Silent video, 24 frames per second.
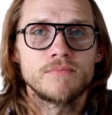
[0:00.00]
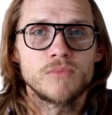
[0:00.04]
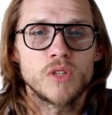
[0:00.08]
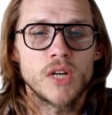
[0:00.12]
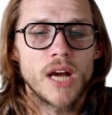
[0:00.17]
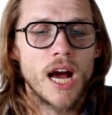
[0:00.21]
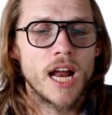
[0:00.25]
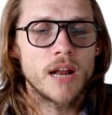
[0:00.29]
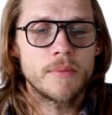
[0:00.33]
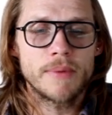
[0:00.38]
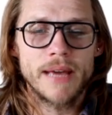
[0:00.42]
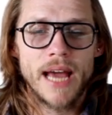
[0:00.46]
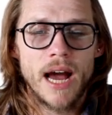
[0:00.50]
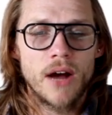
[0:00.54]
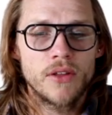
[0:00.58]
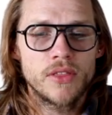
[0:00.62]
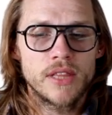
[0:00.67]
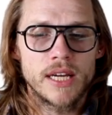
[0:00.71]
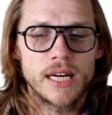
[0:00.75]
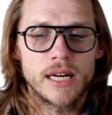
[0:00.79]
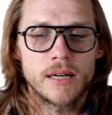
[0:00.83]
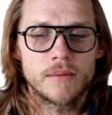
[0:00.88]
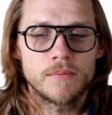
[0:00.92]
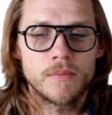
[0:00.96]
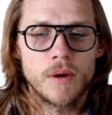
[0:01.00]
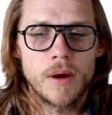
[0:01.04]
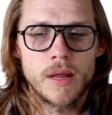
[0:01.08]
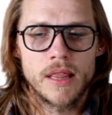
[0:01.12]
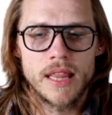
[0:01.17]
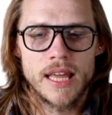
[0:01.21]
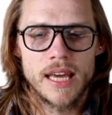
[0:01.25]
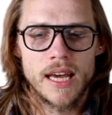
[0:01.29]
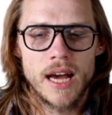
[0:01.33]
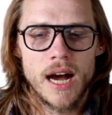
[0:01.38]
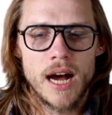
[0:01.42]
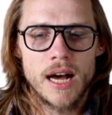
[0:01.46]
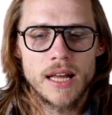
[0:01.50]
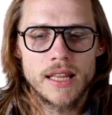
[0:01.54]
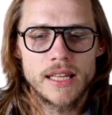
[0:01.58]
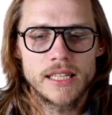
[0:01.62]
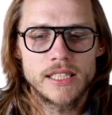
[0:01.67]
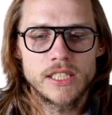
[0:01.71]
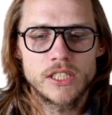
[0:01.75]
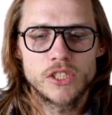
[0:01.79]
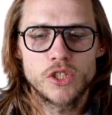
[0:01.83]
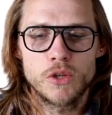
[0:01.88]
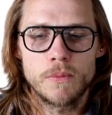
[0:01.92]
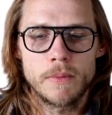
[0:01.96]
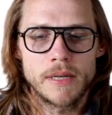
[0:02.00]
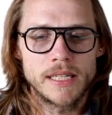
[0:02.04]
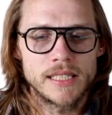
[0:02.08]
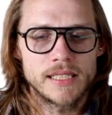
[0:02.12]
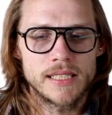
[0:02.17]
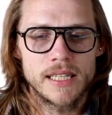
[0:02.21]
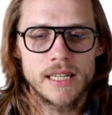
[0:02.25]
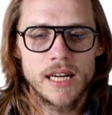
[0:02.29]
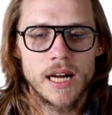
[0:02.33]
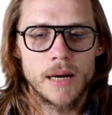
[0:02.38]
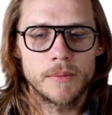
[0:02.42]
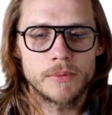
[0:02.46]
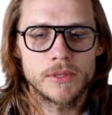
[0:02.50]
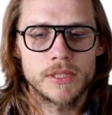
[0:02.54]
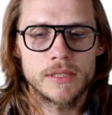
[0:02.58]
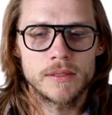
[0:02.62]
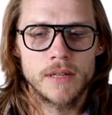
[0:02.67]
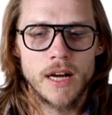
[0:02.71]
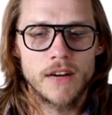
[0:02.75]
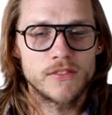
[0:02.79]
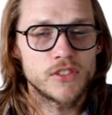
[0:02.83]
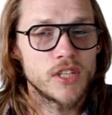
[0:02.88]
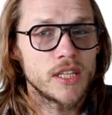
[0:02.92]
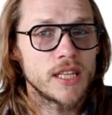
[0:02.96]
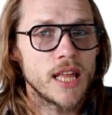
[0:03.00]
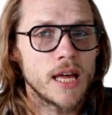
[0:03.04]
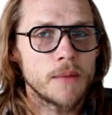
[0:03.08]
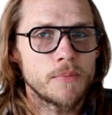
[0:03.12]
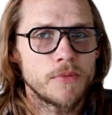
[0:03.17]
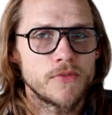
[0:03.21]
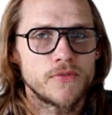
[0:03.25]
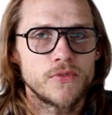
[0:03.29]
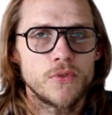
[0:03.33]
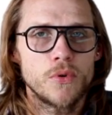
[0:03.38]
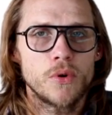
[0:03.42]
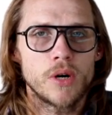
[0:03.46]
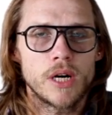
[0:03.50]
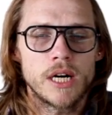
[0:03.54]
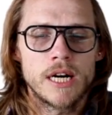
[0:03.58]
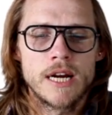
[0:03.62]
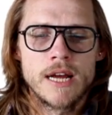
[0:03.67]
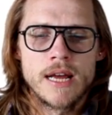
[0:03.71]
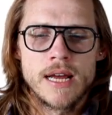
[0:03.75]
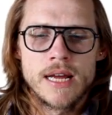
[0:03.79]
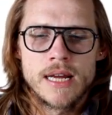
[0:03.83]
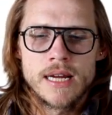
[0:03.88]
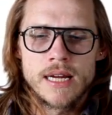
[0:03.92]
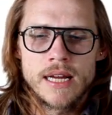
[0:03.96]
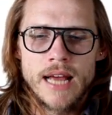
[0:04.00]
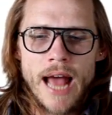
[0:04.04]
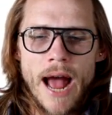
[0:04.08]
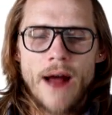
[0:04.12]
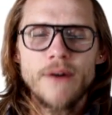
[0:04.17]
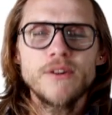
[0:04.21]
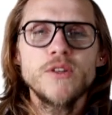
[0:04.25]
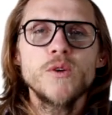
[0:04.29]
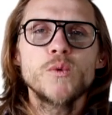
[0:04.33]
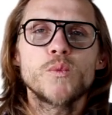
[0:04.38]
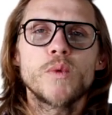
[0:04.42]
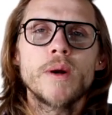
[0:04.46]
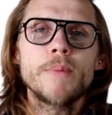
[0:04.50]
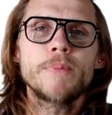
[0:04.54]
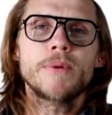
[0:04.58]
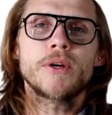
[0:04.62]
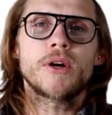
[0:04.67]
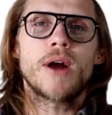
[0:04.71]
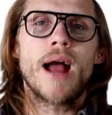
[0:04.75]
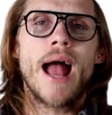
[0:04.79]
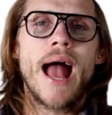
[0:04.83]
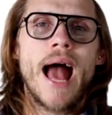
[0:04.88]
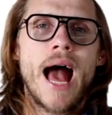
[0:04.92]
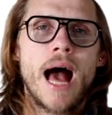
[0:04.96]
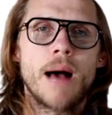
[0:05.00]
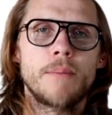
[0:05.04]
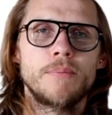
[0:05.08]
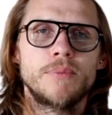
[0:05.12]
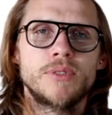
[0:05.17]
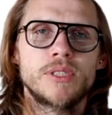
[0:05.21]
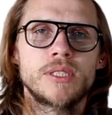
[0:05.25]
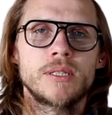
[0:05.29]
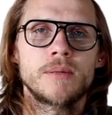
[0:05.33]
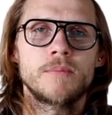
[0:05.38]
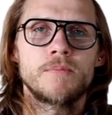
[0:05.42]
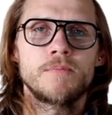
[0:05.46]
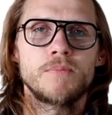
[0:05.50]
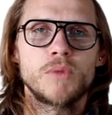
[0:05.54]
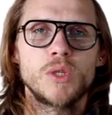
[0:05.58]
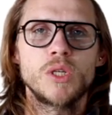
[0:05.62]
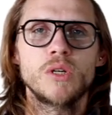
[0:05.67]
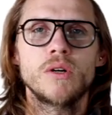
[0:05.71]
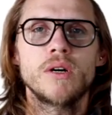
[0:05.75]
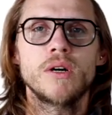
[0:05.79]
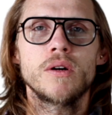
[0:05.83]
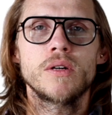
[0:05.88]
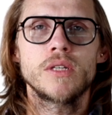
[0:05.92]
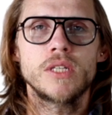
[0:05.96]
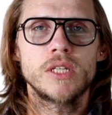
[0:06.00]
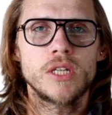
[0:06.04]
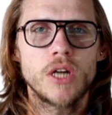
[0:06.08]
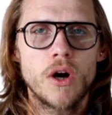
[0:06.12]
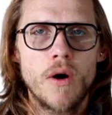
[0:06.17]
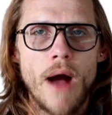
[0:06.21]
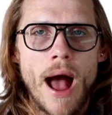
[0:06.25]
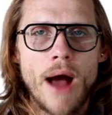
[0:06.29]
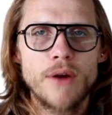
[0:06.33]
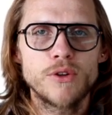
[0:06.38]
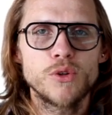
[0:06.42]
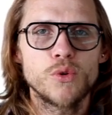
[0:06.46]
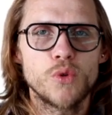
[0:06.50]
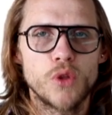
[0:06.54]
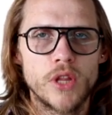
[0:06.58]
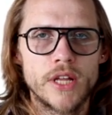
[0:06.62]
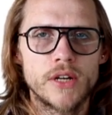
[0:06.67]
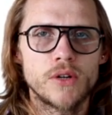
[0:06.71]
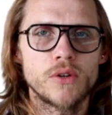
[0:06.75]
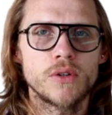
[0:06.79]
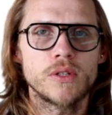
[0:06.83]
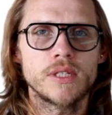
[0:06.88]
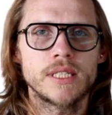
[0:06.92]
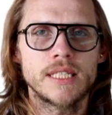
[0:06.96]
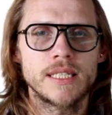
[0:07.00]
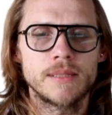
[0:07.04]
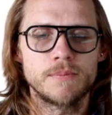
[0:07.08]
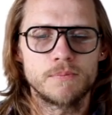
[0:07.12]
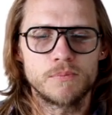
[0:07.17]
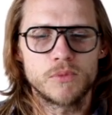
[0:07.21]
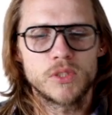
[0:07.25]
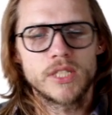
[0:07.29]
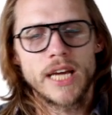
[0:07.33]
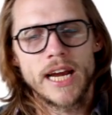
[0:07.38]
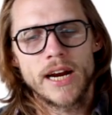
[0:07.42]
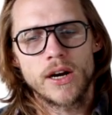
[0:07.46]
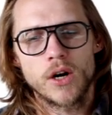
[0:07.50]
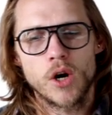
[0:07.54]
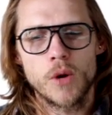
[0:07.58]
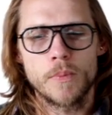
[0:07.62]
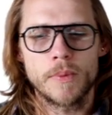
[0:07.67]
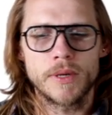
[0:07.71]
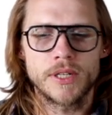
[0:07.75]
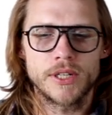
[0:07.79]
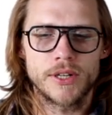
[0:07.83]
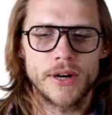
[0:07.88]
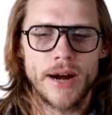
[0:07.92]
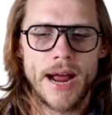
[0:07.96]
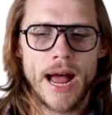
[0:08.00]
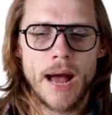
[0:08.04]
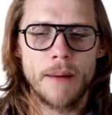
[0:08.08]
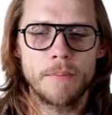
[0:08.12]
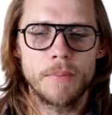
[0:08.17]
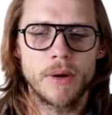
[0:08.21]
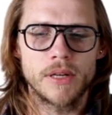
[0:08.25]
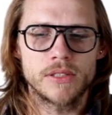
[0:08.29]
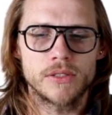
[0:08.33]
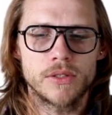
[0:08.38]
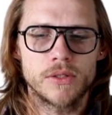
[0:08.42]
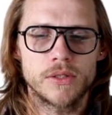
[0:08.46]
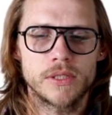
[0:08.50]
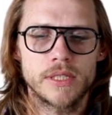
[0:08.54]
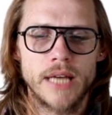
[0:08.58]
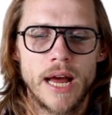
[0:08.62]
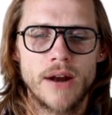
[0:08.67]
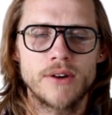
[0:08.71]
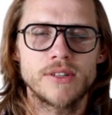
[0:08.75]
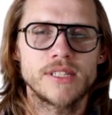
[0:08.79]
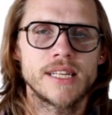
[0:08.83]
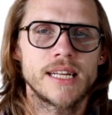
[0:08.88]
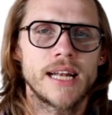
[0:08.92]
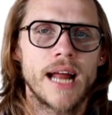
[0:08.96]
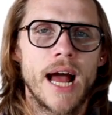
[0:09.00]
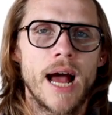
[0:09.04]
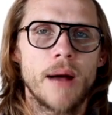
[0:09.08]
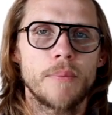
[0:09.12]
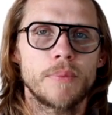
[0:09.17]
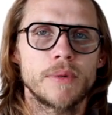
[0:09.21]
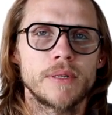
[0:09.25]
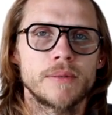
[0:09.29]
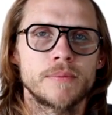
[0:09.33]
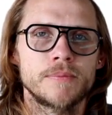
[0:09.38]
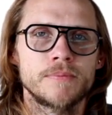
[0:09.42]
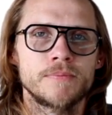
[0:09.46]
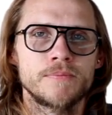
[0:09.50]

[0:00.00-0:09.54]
You got to be out there. And they did too many sit-ups. I've said that before. How do you rip your abs? You know, how do you literally tear open your ab muscles? How does that happen?